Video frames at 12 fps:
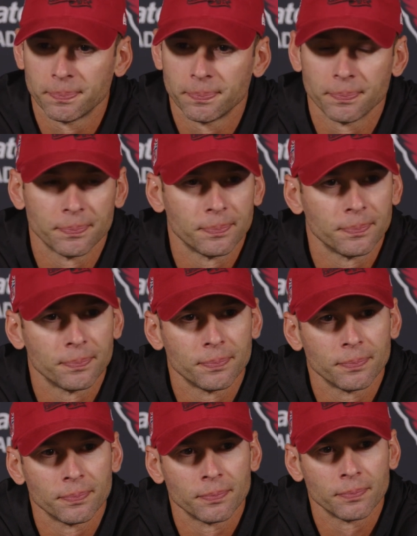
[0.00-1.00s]
How are
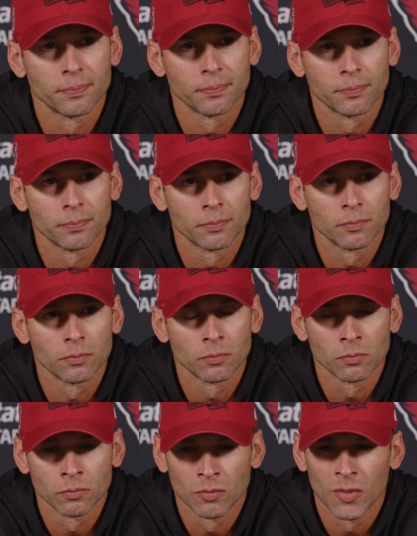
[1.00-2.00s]
Naquan and Roy doing?
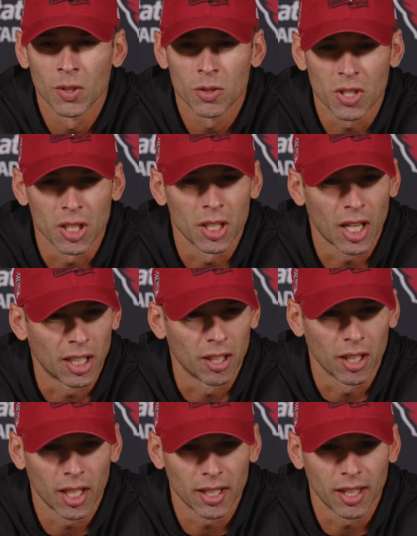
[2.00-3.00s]
So you kind
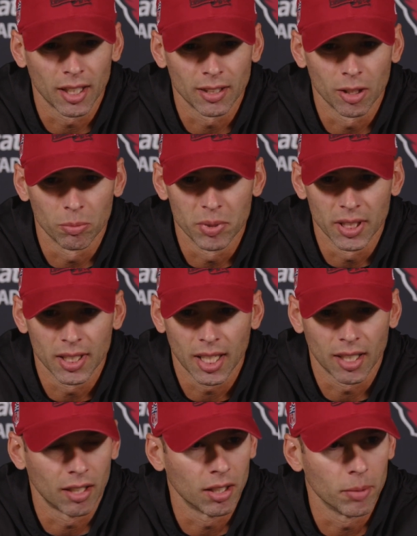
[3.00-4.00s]
of, I think they'll be
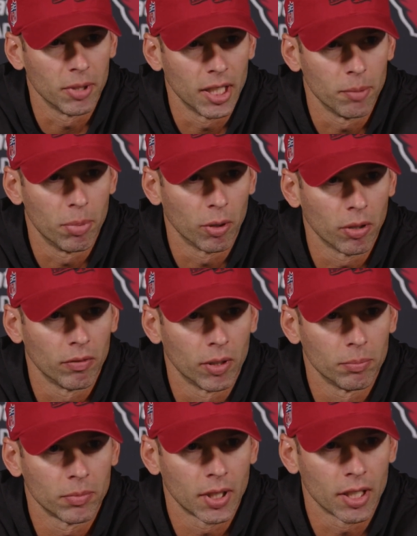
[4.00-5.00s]
kind of limited, both of
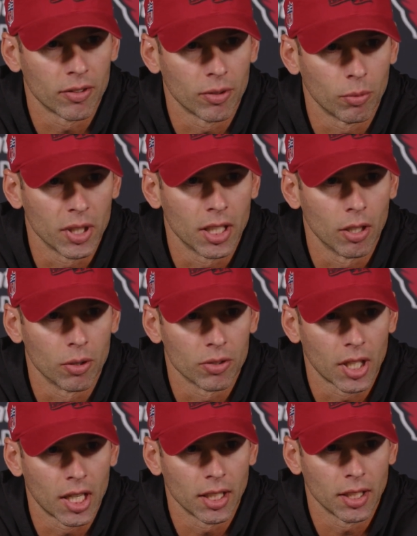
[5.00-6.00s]
them, as the week goes
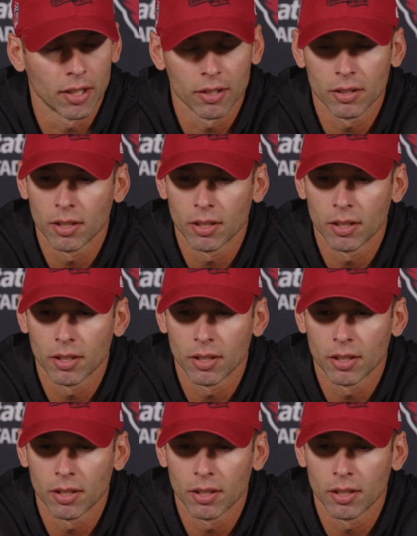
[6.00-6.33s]
on here,